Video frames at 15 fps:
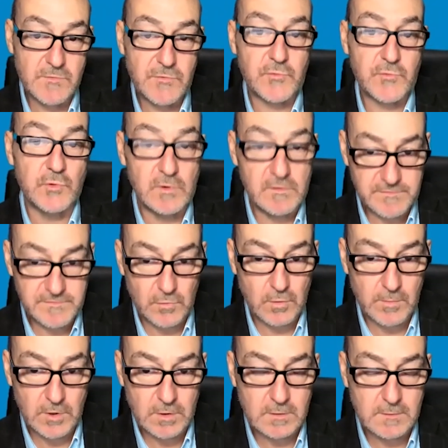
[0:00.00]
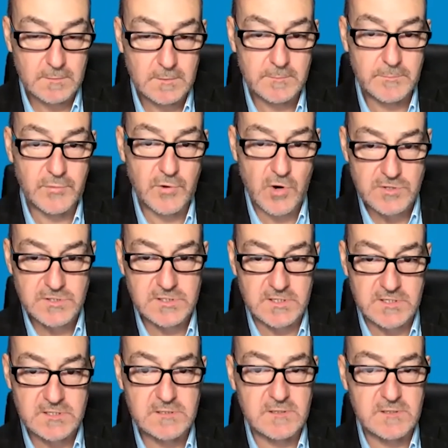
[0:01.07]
through a formal process.